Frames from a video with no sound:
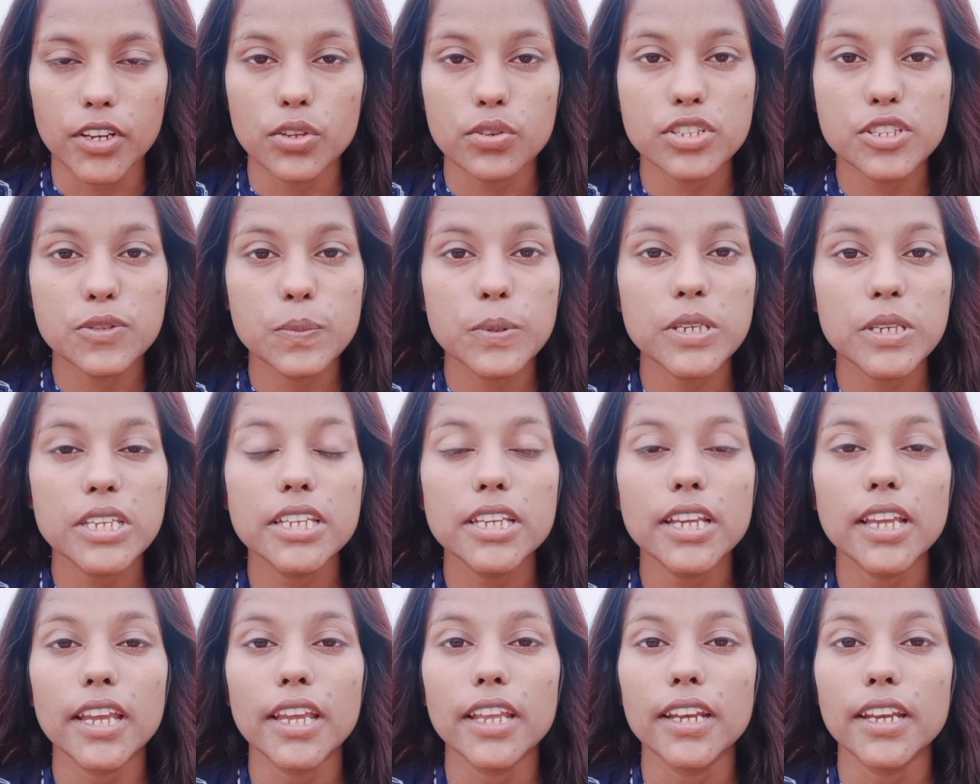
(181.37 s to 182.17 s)
you speak
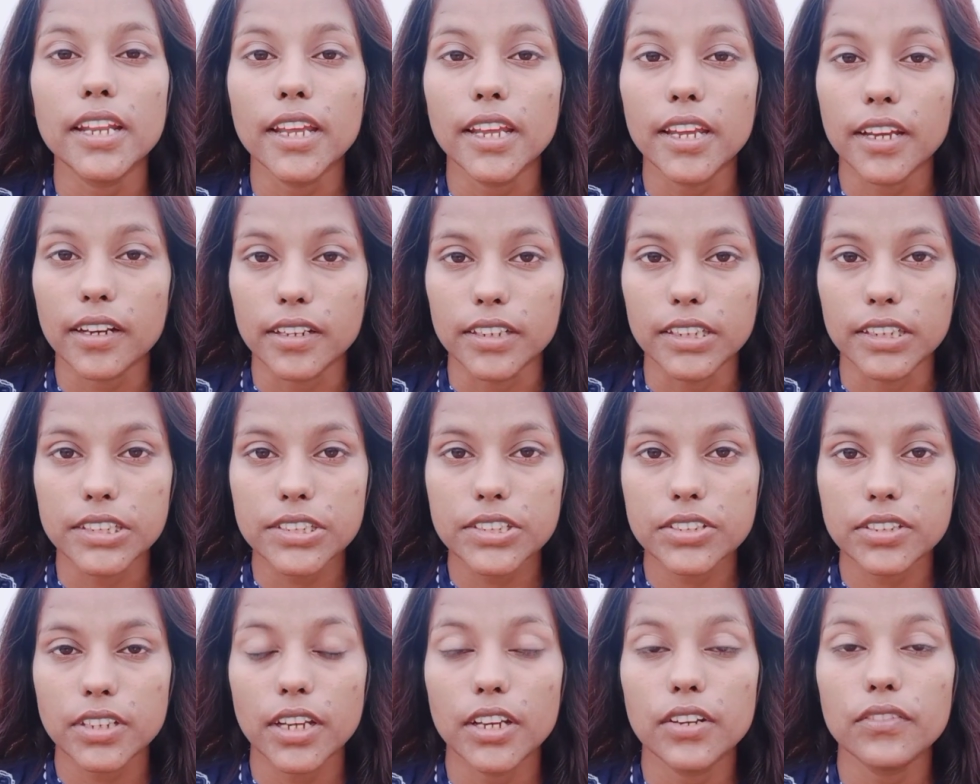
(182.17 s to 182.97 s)
in
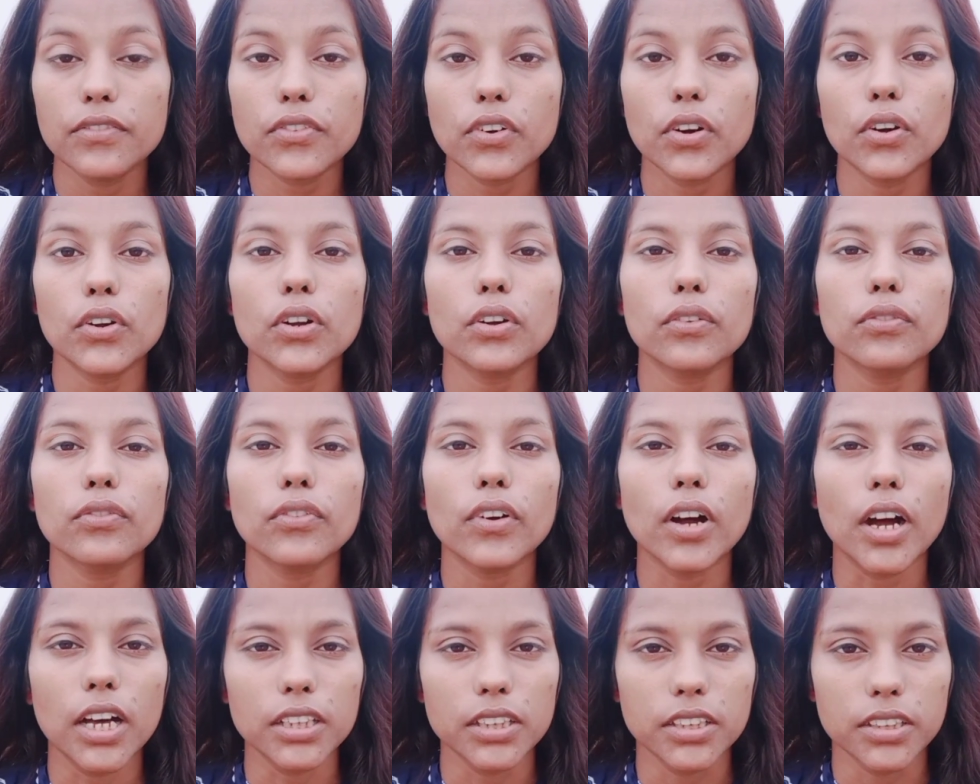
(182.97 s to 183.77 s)
English in front of
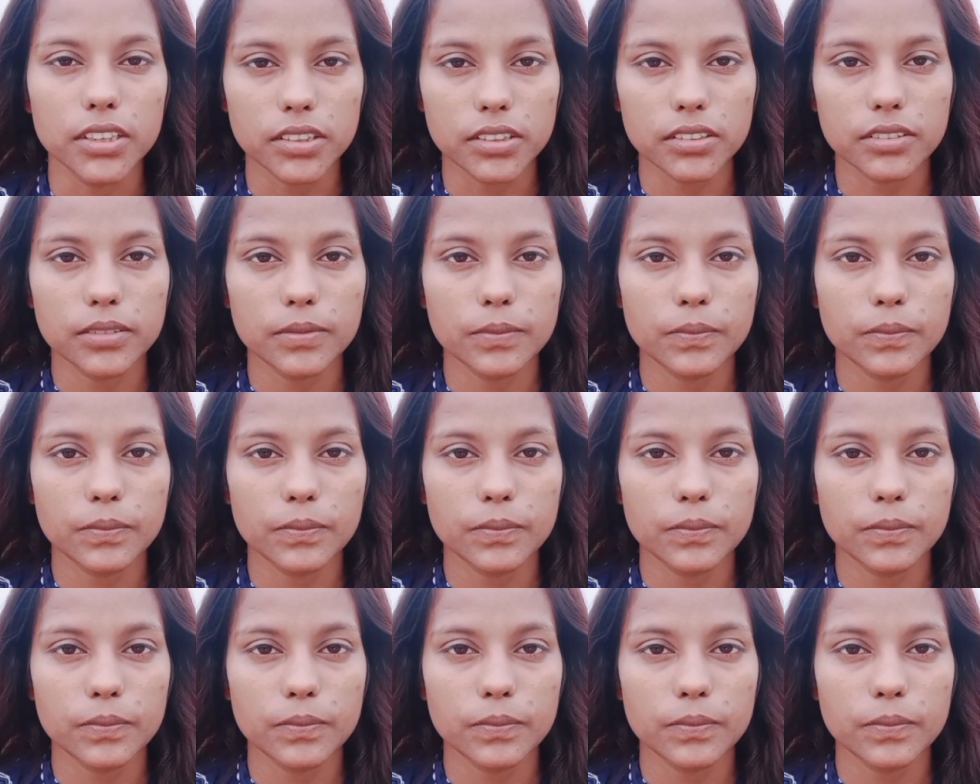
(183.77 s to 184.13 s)
others,